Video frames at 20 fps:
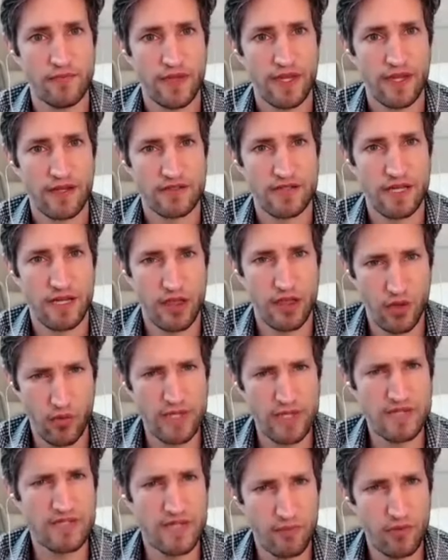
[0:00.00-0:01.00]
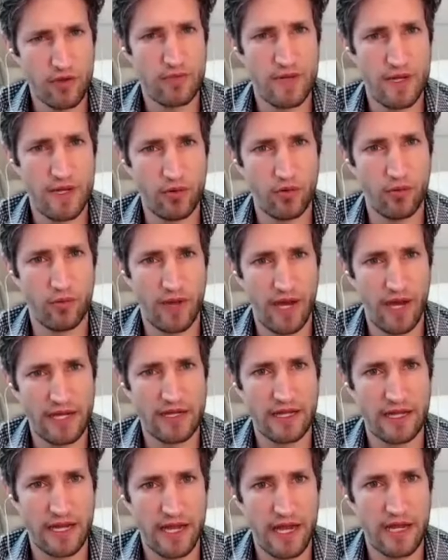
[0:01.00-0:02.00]
It's like 3 separate people playing
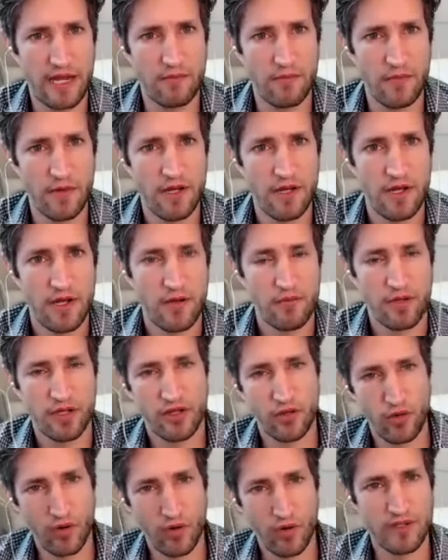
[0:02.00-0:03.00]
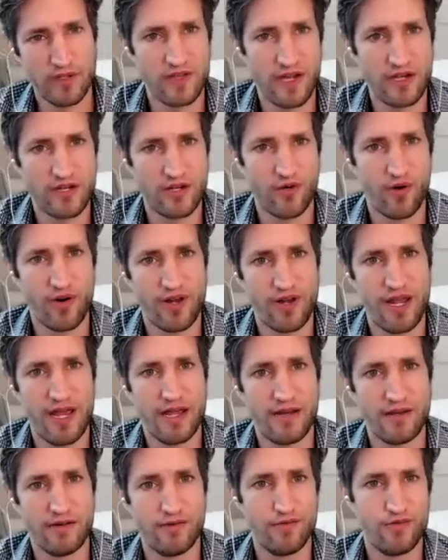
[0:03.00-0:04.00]
the game, but they're all inside your own
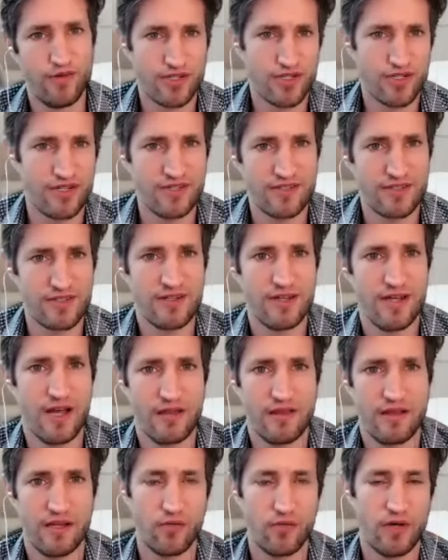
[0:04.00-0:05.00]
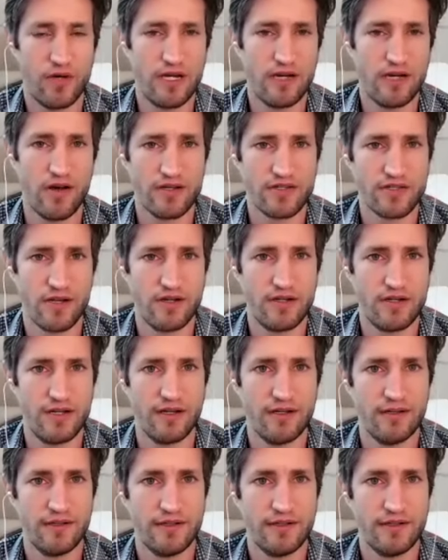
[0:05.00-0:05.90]
head, which is, I think, a really nice idea.